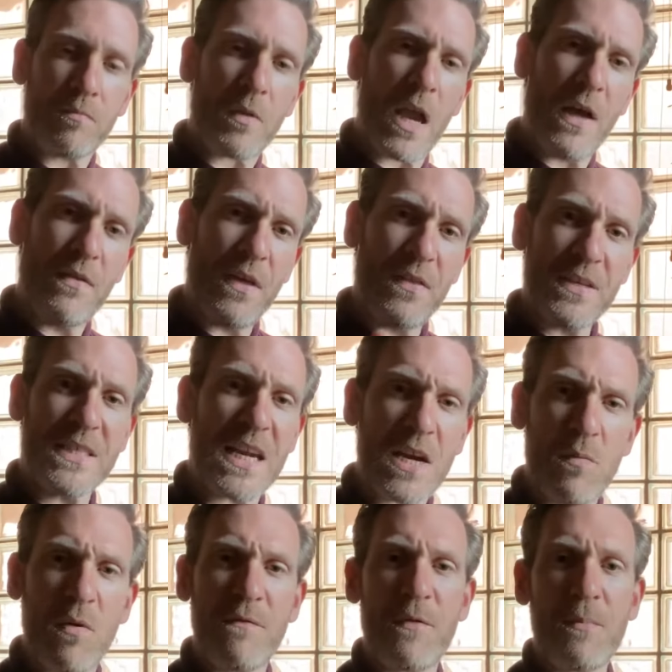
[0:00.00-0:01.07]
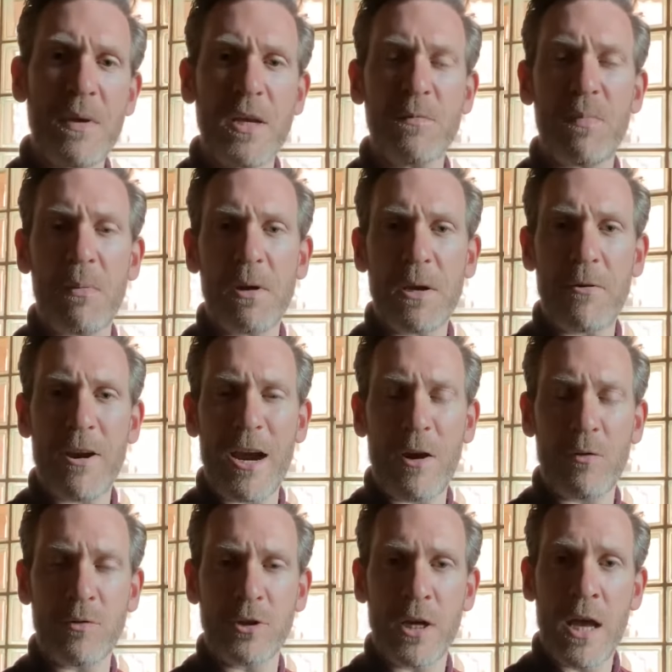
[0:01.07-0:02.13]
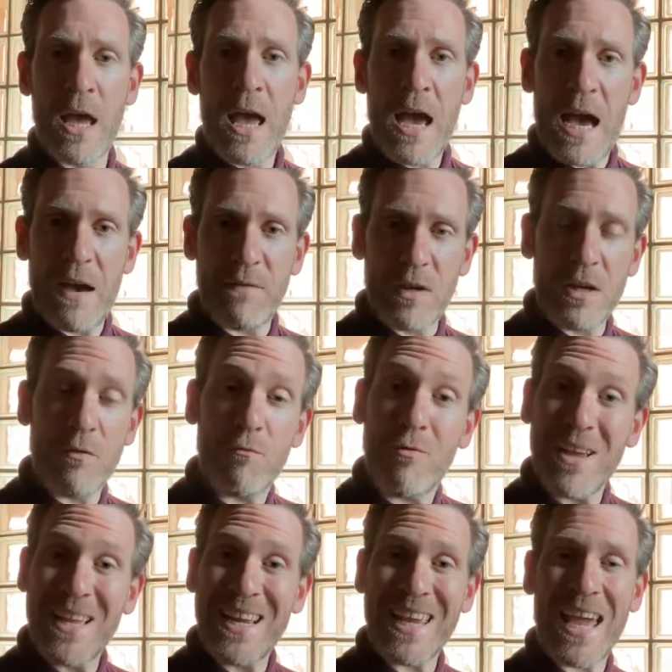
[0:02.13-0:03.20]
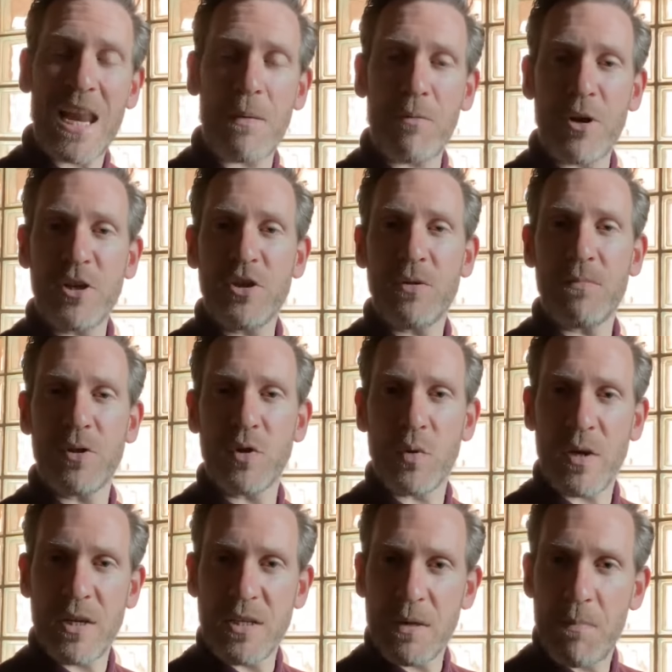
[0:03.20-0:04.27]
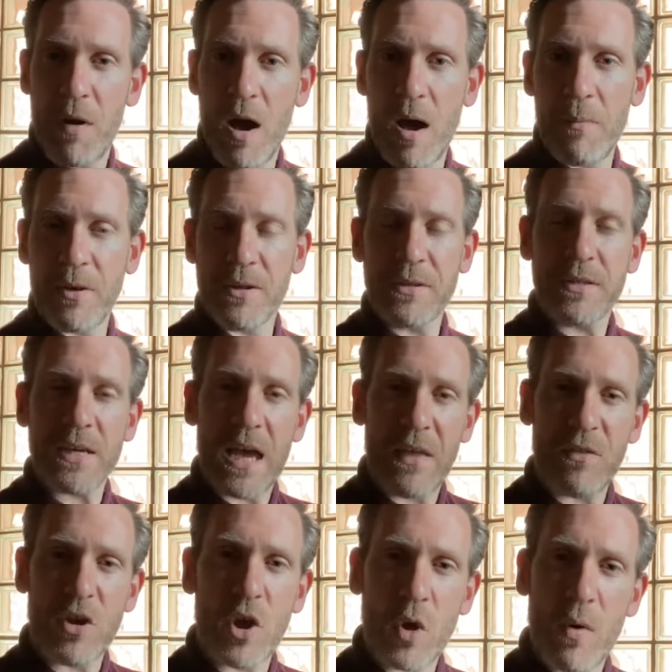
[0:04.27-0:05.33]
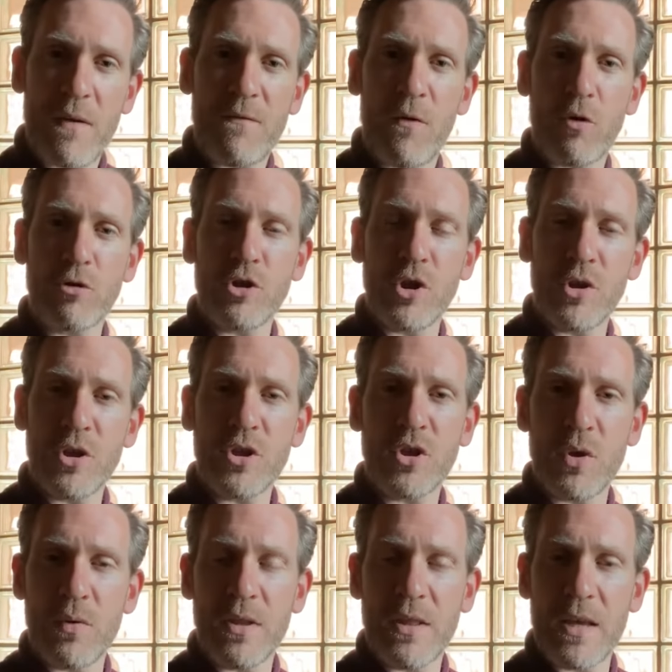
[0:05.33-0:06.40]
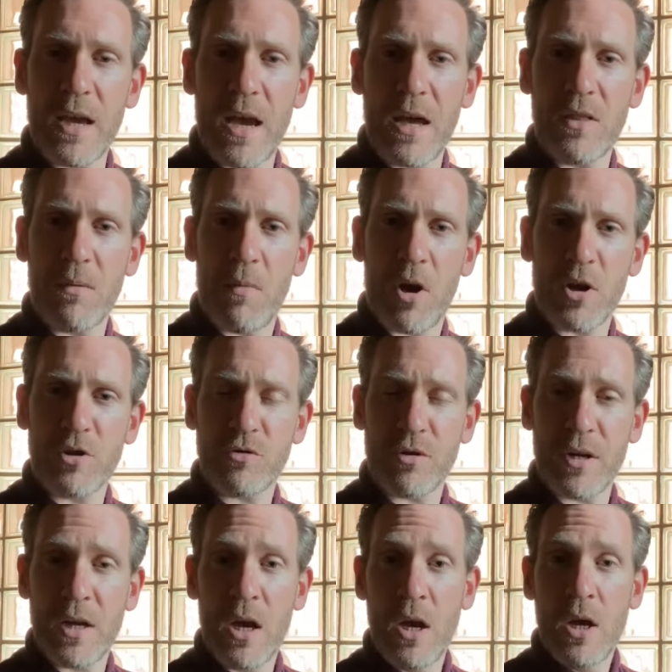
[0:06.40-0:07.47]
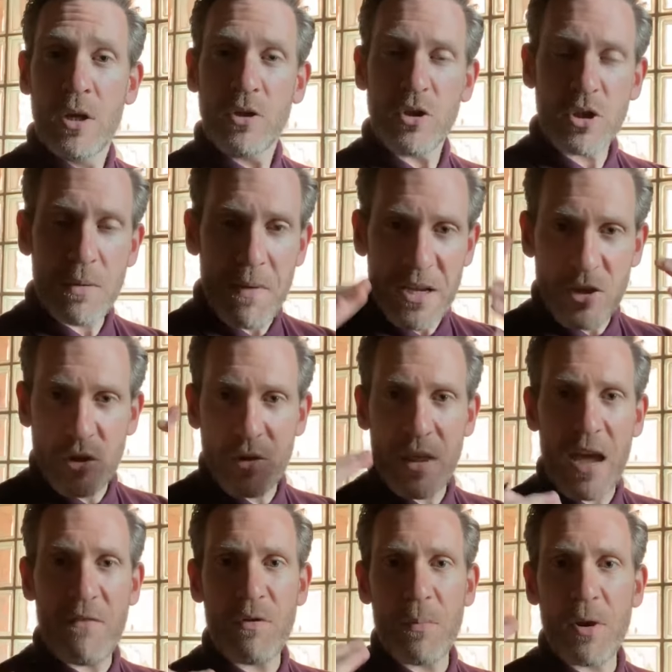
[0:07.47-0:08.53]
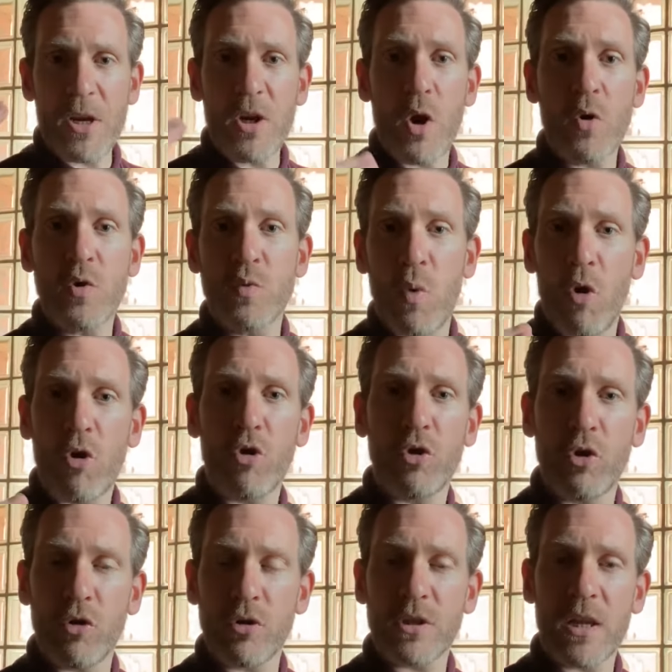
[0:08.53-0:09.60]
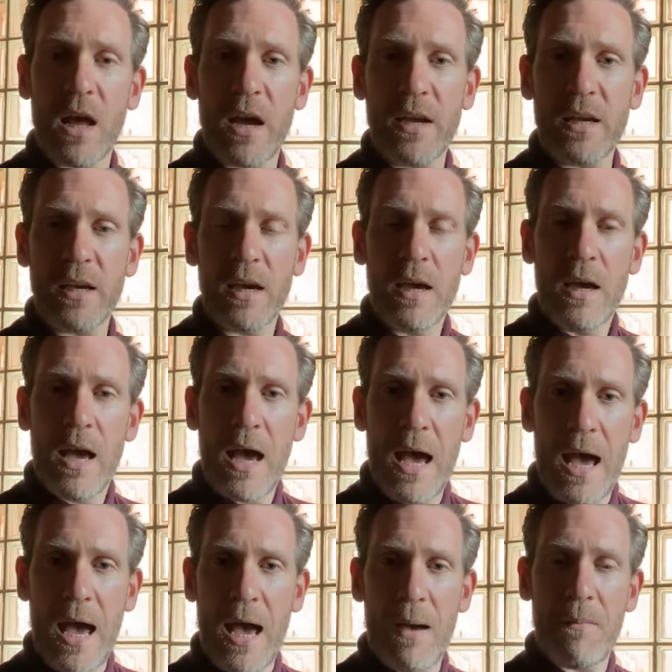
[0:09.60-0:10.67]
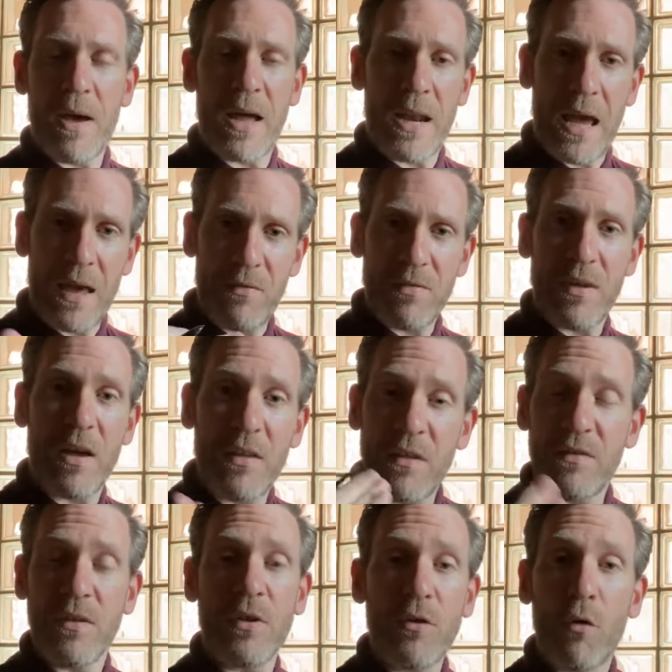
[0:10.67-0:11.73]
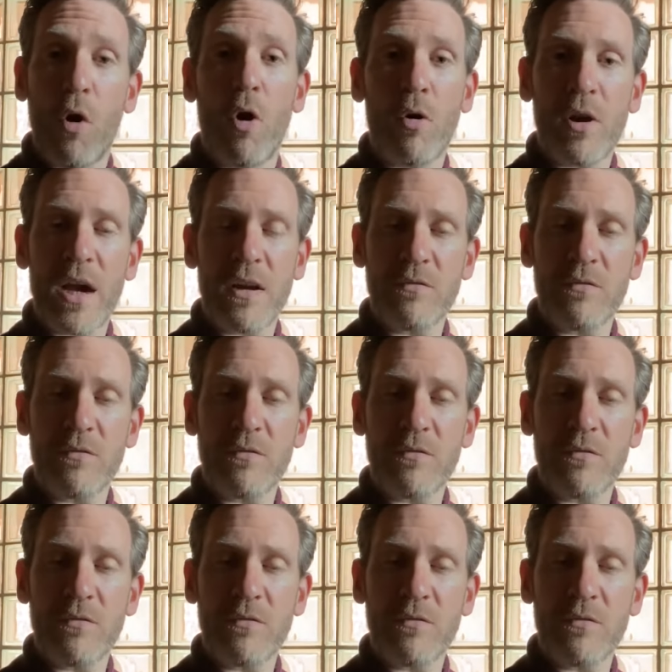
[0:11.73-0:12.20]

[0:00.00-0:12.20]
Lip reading: And then the second one for me is probably around having regular calibration between departments and the QA function that's doing the monitoring, just to make sure that everybody knows what good looks like, and that they're all kind of